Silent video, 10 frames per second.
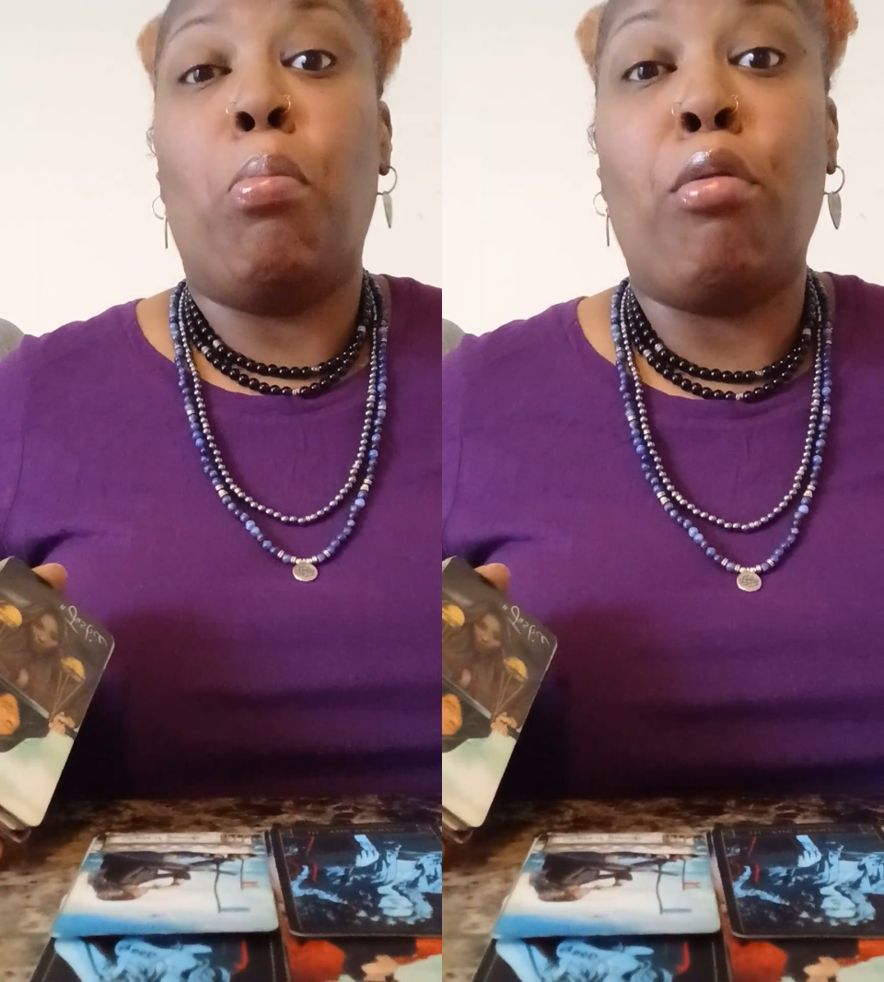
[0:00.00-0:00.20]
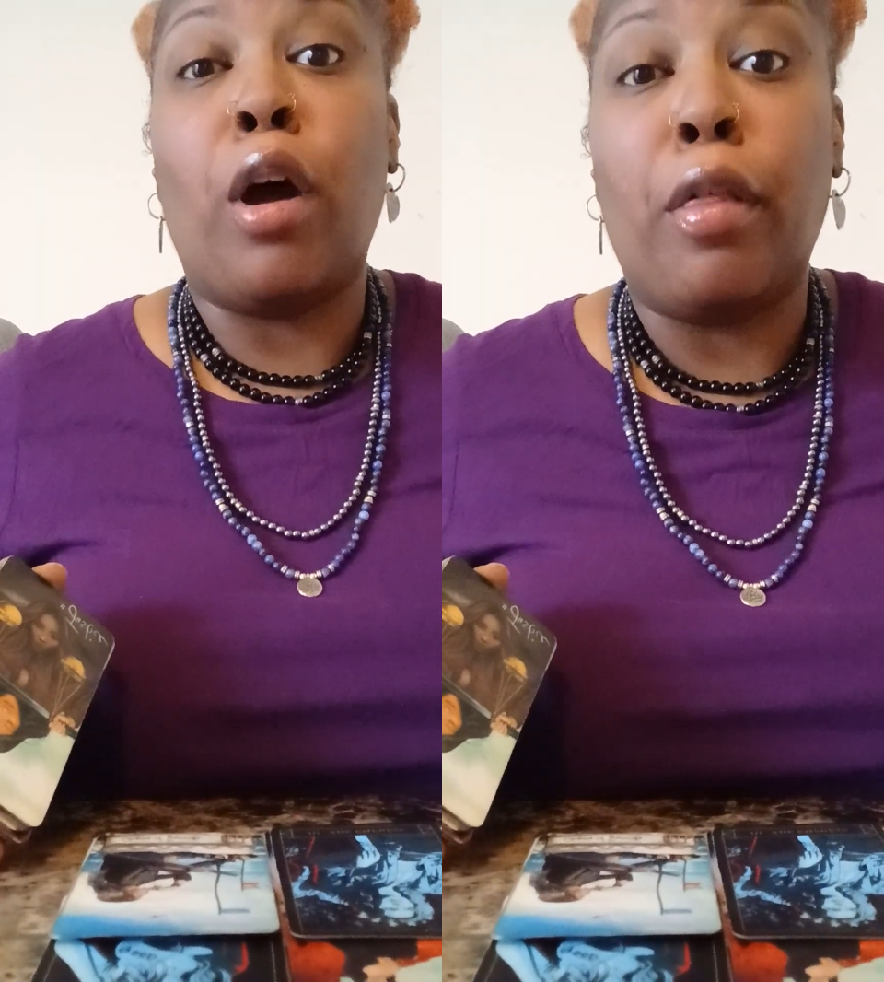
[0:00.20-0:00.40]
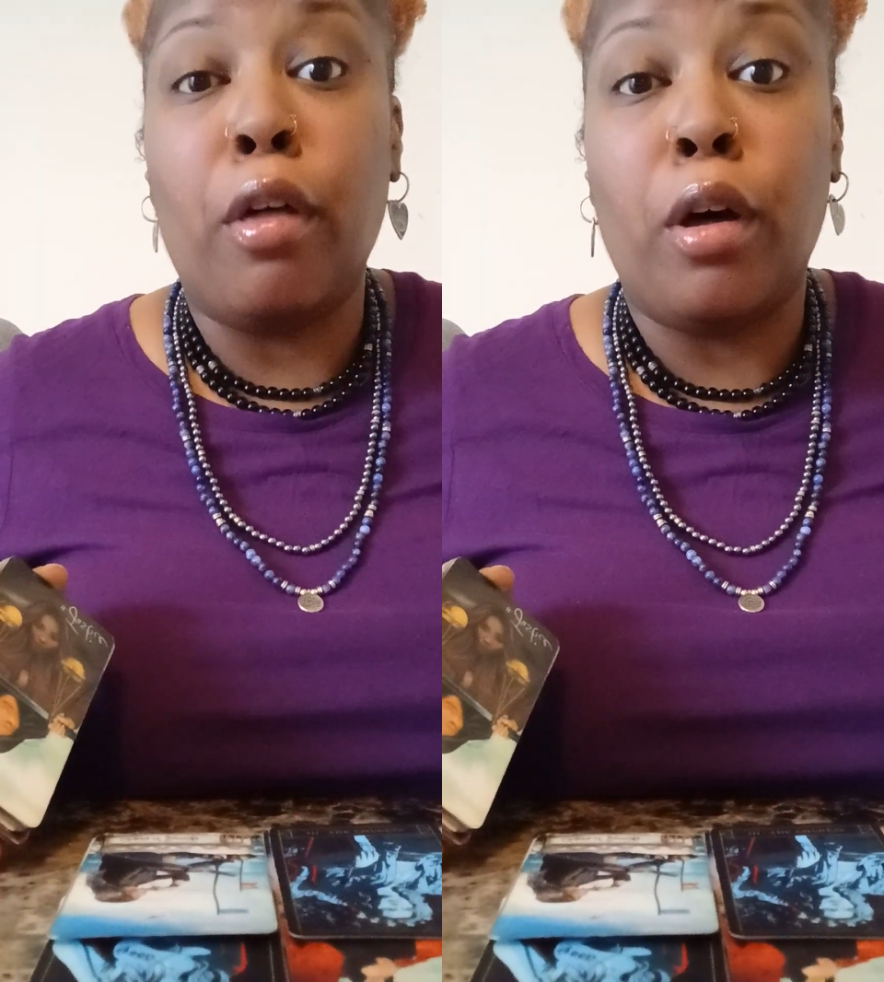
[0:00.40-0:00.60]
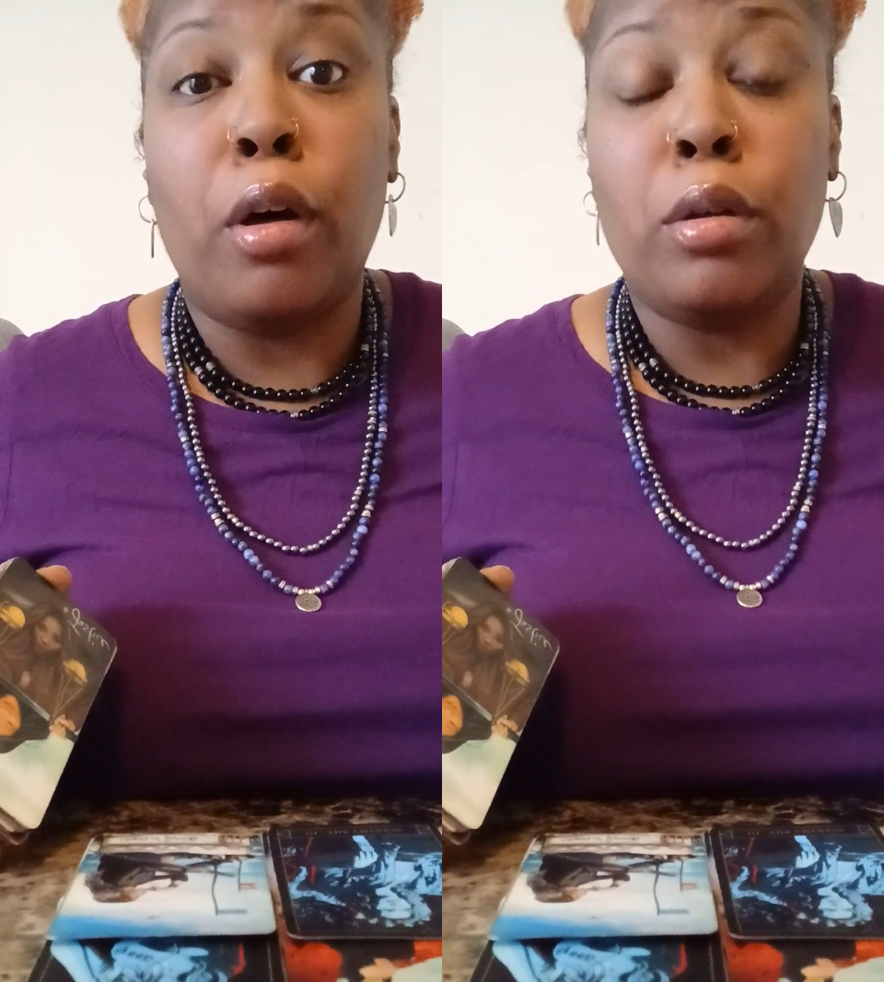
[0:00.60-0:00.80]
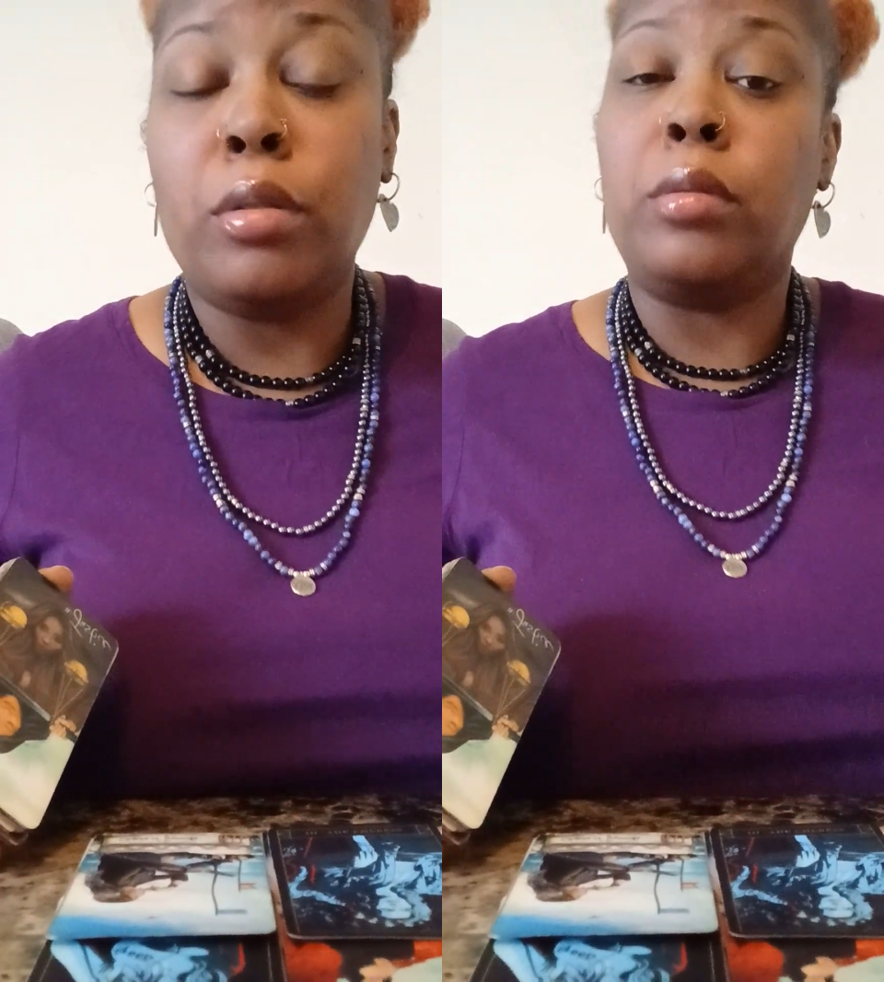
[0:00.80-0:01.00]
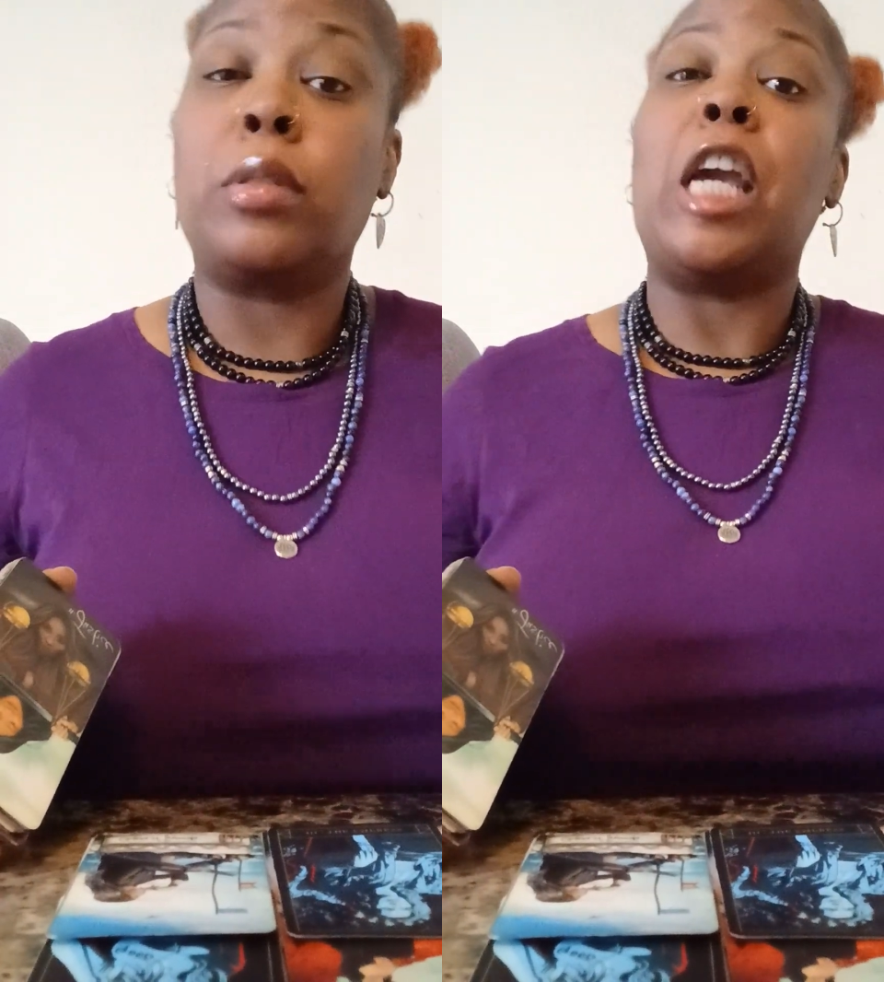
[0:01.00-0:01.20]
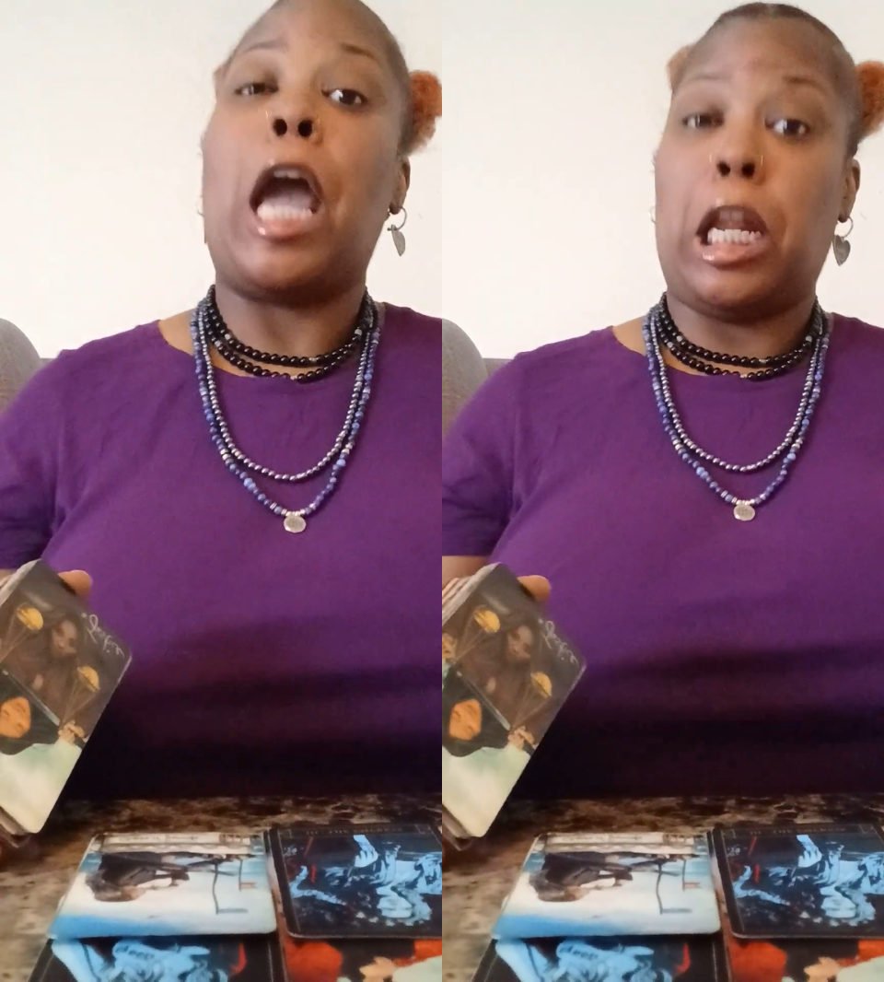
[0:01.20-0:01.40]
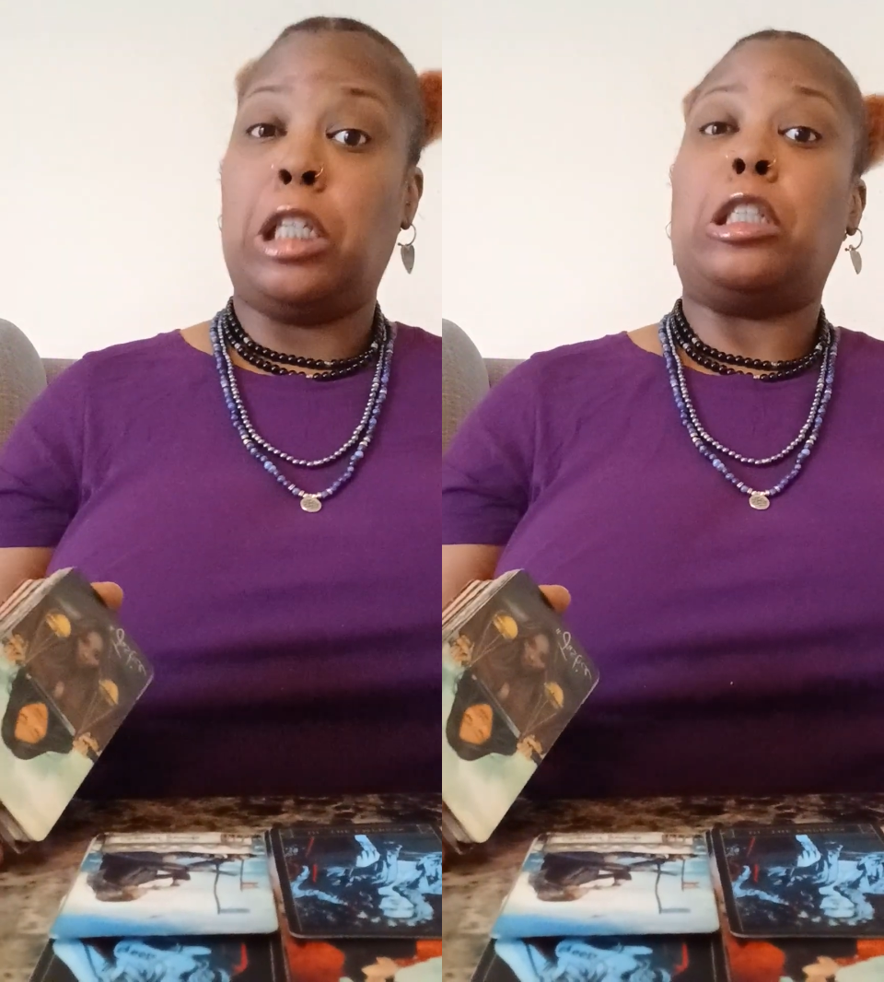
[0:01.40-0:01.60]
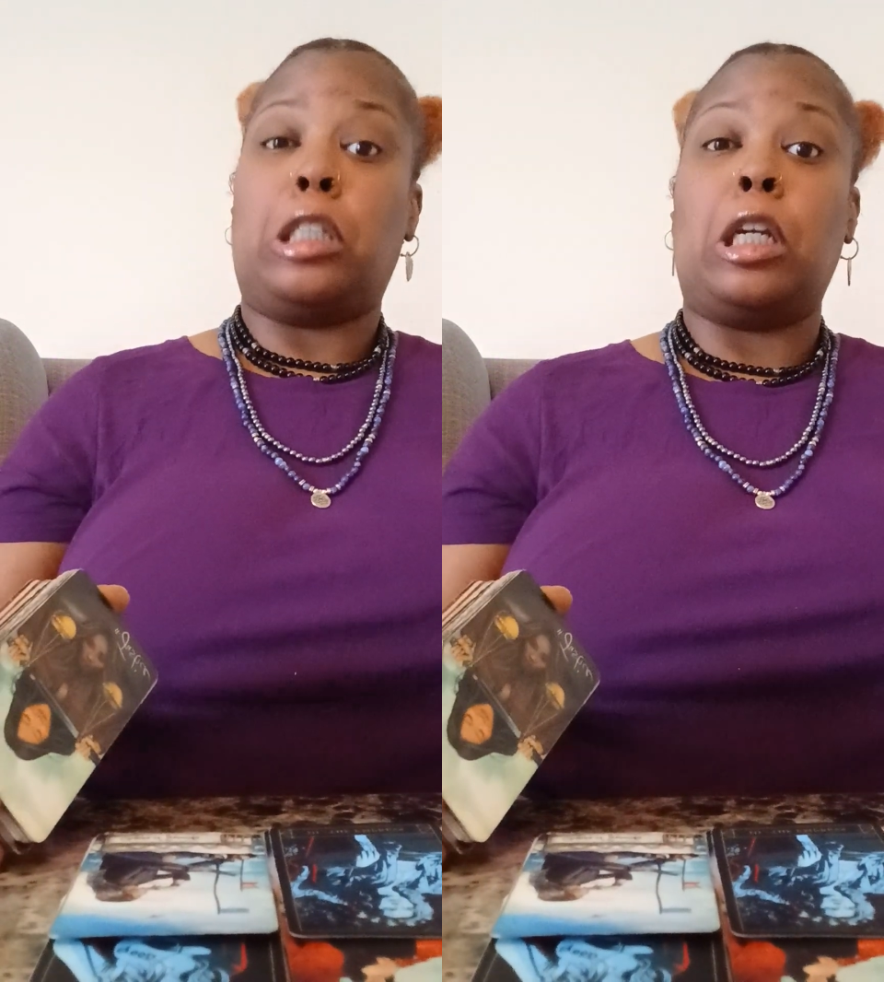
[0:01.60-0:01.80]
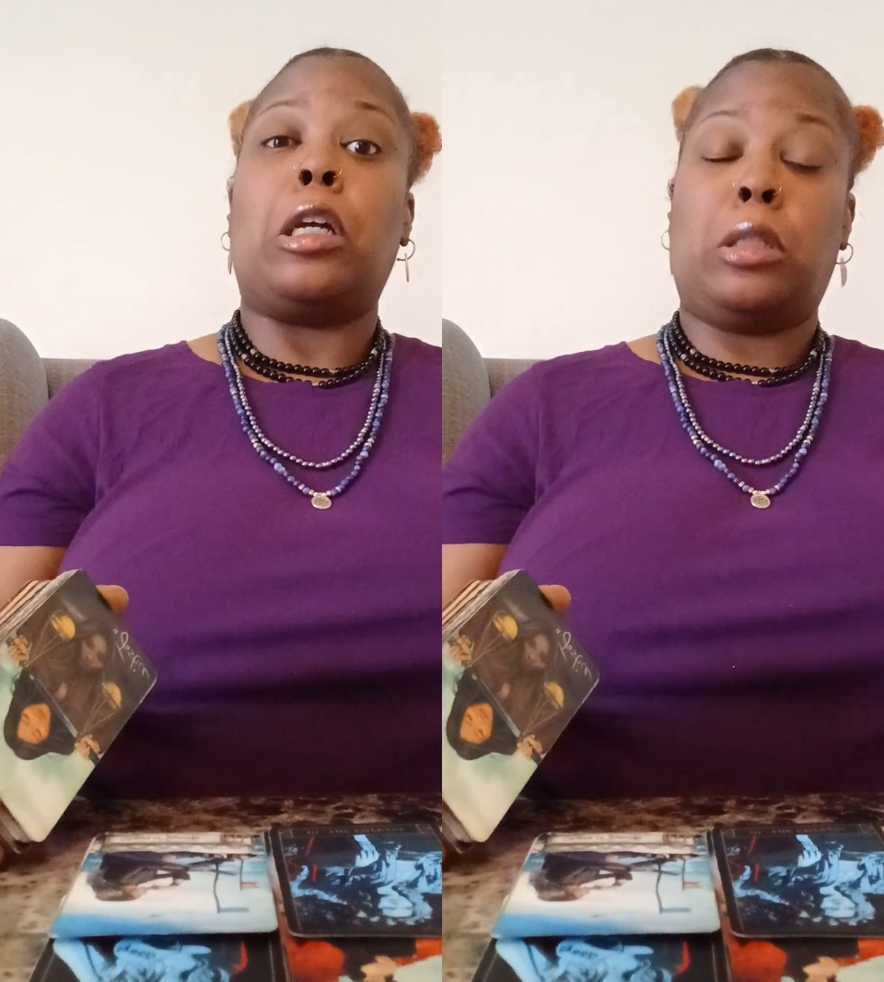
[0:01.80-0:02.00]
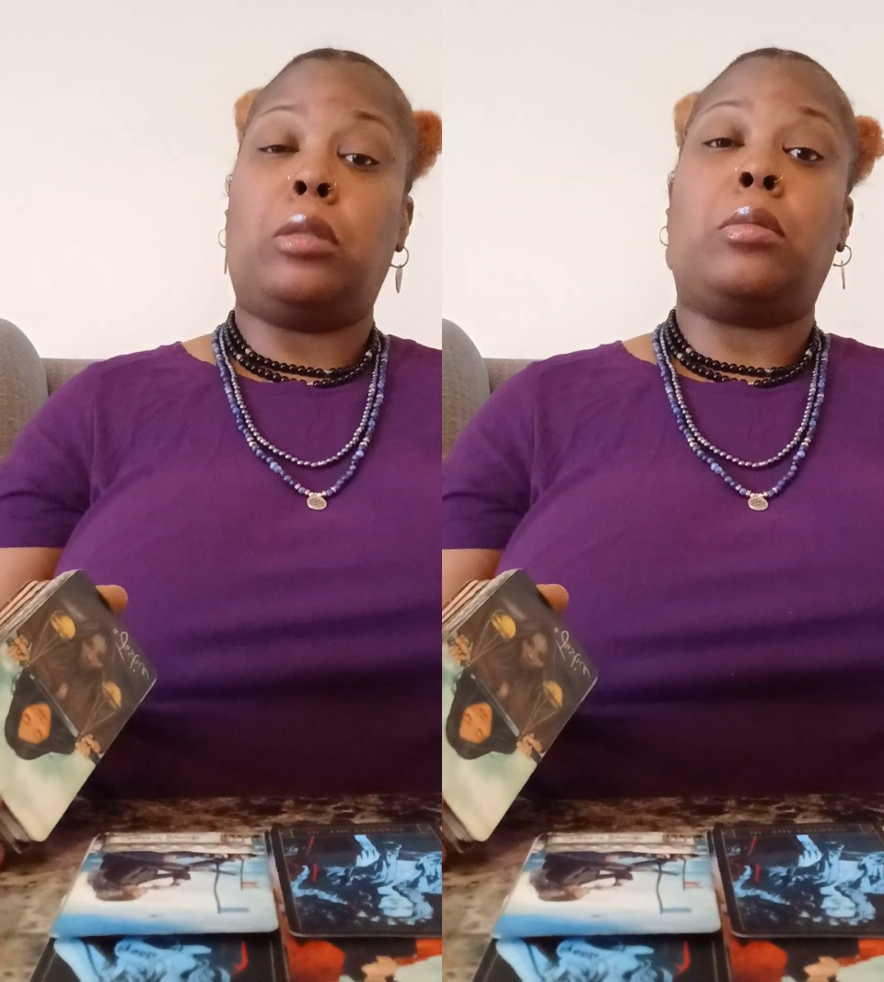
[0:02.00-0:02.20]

brother, candy shit.